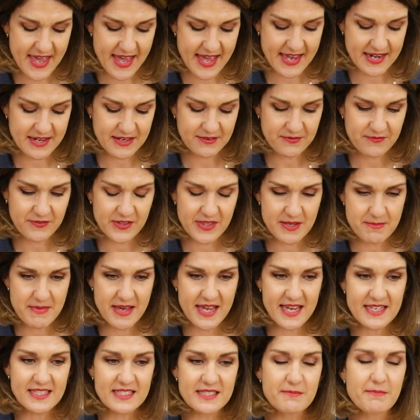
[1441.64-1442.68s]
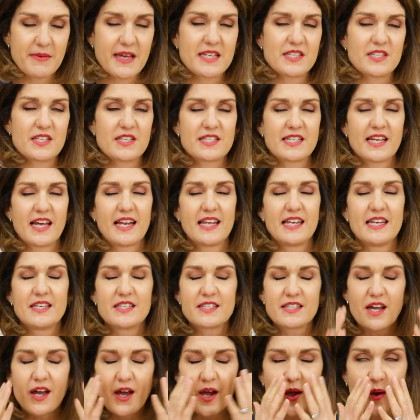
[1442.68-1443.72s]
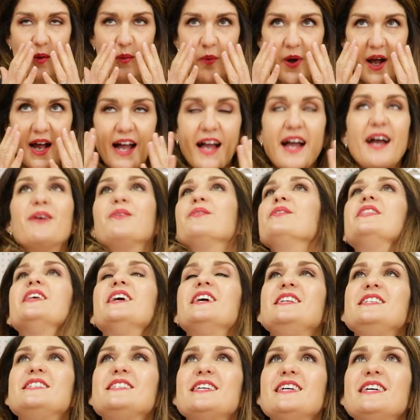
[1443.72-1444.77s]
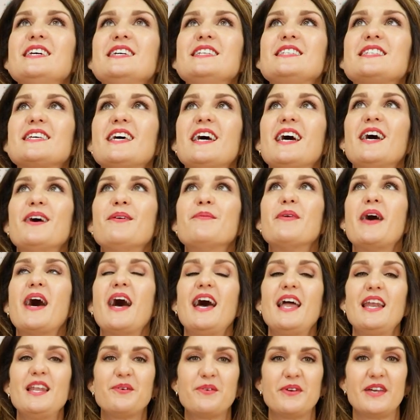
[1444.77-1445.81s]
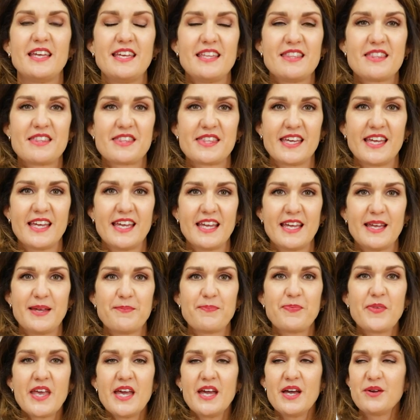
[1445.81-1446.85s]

then for the made to measure challenge, oh wow, they did a Halloween theme,